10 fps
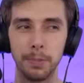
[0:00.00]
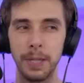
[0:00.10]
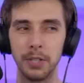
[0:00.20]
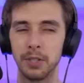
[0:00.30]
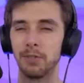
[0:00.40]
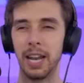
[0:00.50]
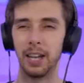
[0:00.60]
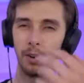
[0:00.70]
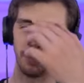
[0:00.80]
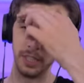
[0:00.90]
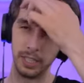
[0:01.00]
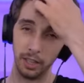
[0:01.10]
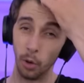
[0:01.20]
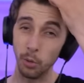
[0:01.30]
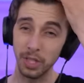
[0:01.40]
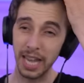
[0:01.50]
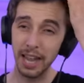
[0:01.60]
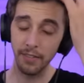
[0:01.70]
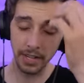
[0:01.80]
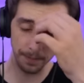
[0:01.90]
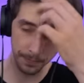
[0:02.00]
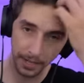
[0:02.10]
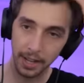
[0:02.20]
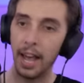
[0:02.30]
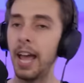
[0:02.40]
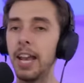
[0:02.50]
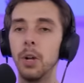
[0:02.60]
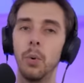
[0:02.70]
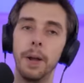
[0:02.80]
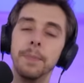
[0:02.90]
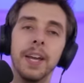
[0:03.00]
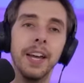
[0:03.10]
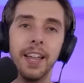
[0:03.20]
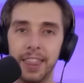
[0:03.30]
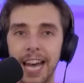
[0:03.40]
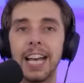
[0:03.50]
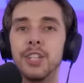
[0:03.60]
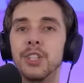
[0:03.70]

just because it ran out of the loaded area. Anyway, that